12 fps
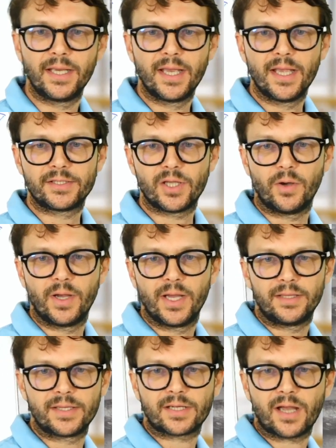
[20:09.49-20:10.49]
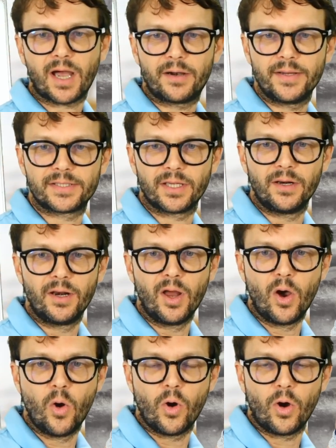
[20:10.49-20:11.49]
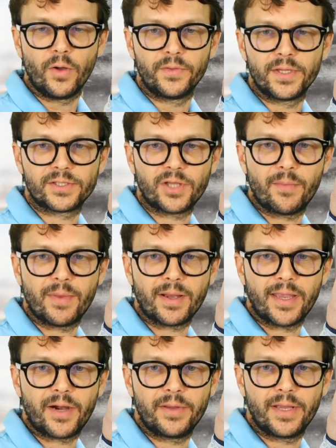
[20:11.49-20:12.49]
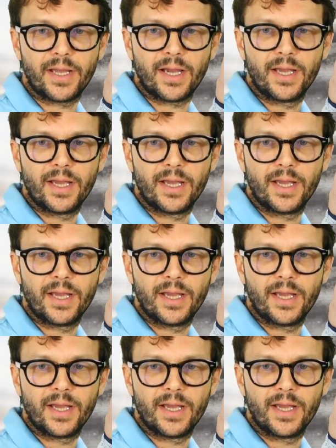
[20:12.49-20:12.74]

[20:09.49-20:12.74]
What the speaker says: So the scar is low on the stomach area.